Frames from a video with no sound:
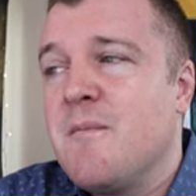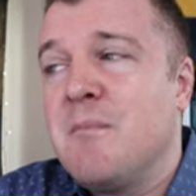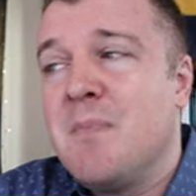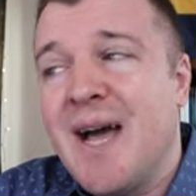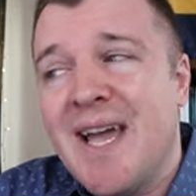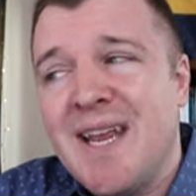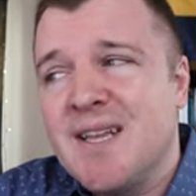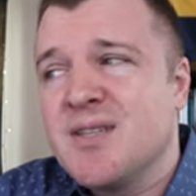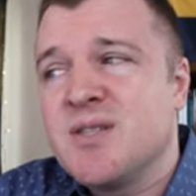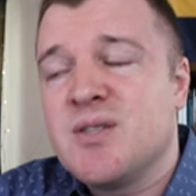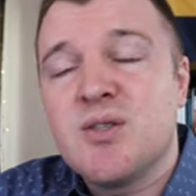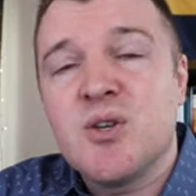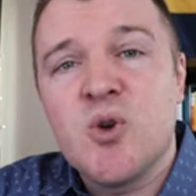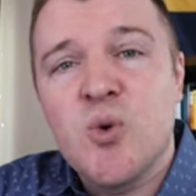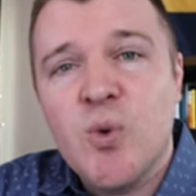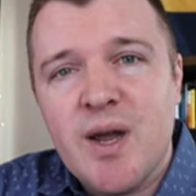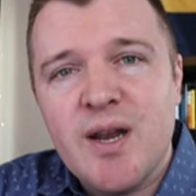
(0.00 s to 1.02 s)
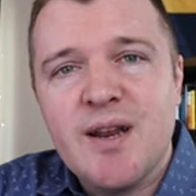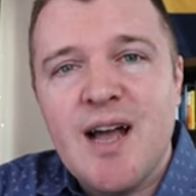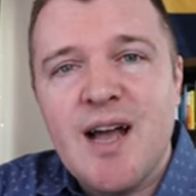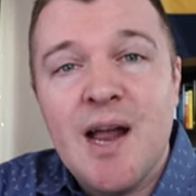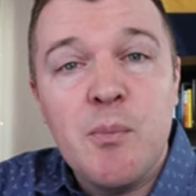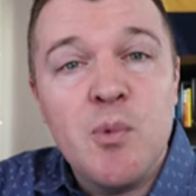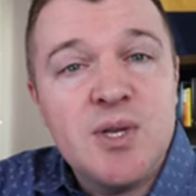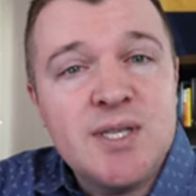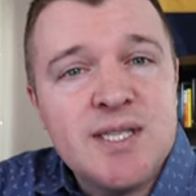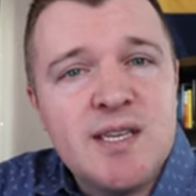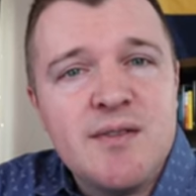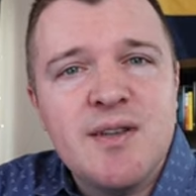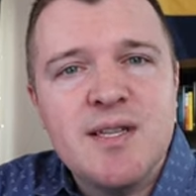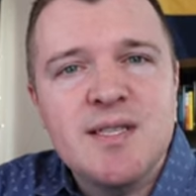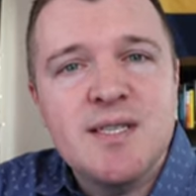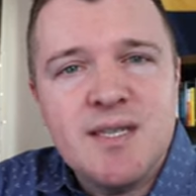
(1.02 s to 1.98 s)
minus the credit I'm
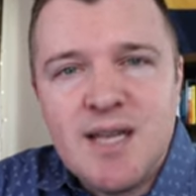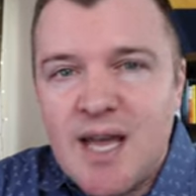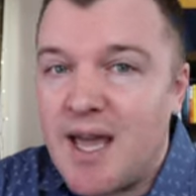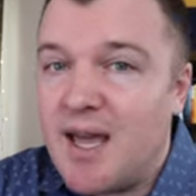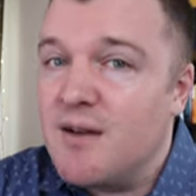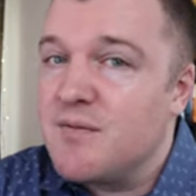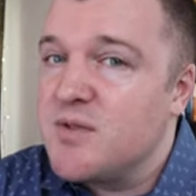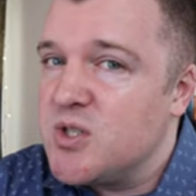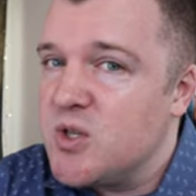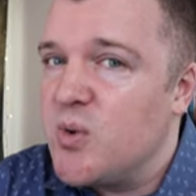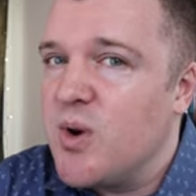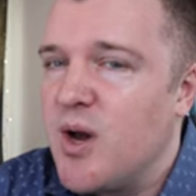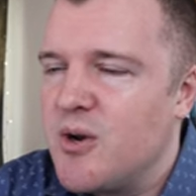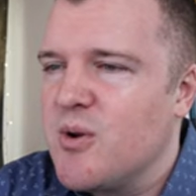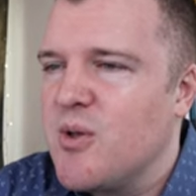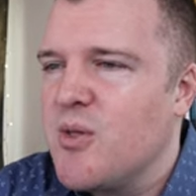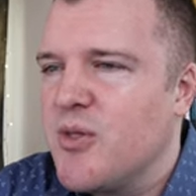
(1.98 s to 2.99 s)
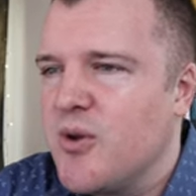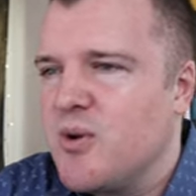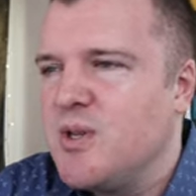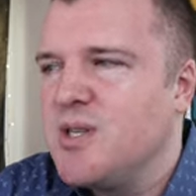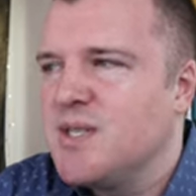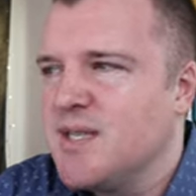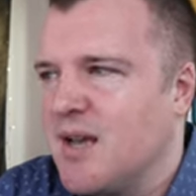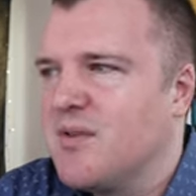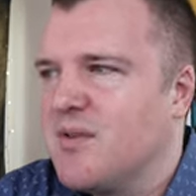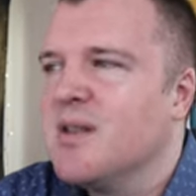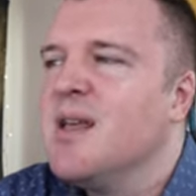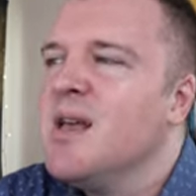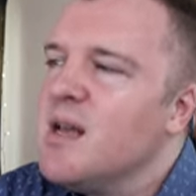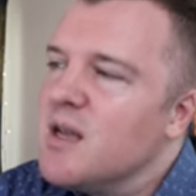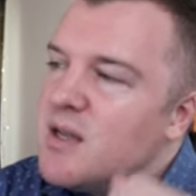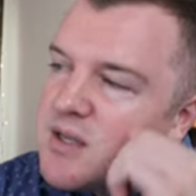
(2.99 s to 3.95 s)
receiving today of 237.